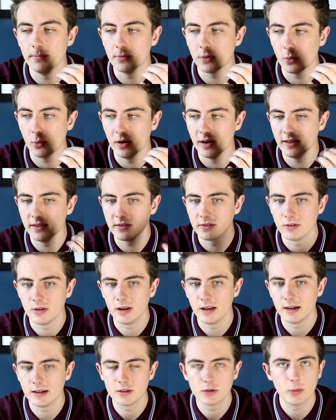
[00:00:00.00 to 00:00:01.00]
when it's sort of
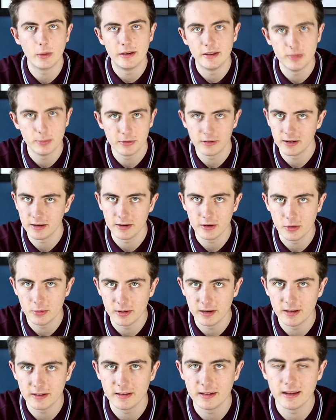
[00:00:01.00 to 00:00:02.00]
like 20%
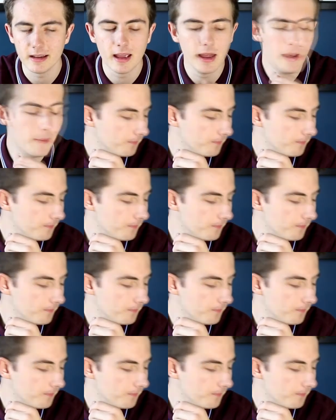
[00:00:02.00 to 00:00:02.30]
humidity.